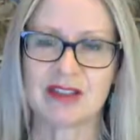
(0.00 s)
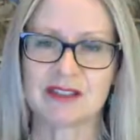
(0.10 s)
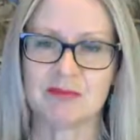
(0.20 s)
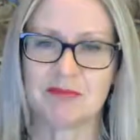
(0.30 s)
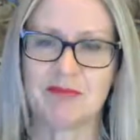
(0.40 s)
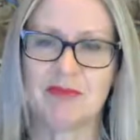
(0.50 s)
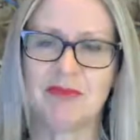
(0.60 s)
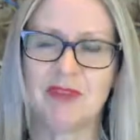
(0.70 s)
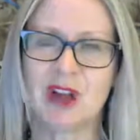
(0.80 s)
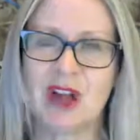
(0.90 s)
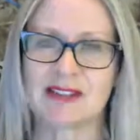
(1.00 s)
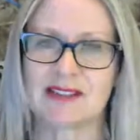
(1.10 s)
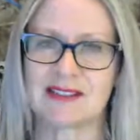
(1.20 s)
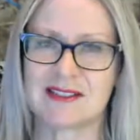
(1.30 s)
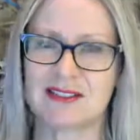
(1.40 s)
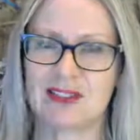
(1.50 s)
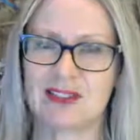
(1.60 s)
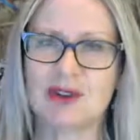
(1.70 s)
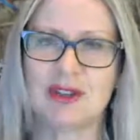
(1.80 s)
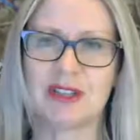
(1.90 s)
are some nice
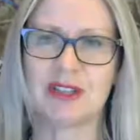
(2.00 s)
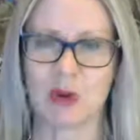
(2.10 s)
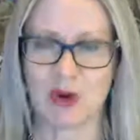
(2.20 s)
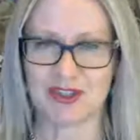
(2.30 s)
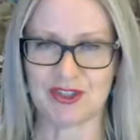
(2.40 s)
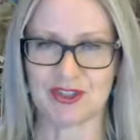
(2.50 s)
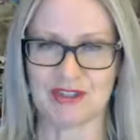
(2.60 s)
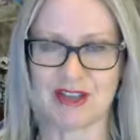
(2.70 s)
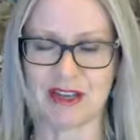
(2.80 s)
curly questions